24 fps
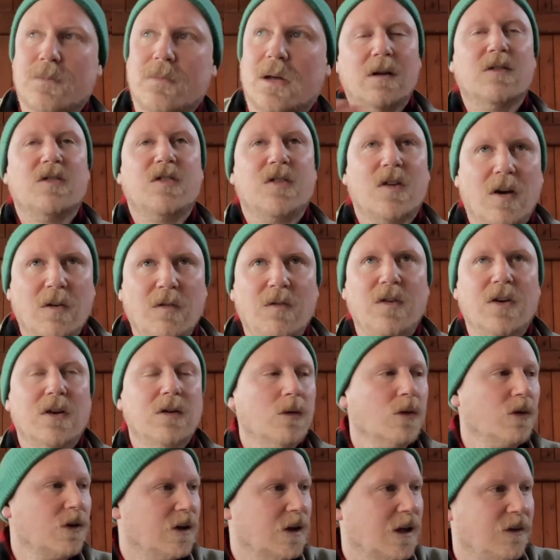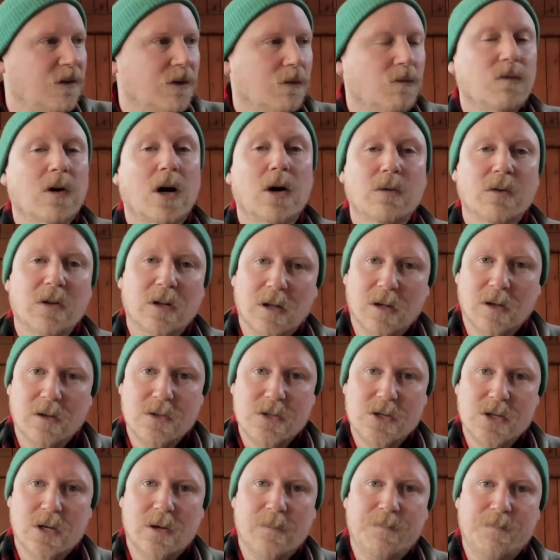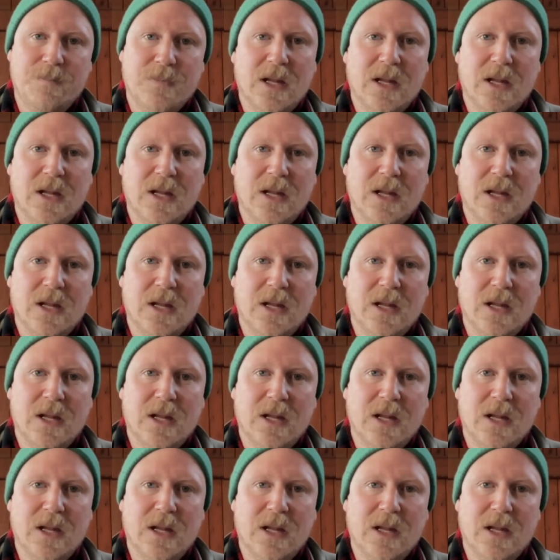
Sophie had organized a road closure,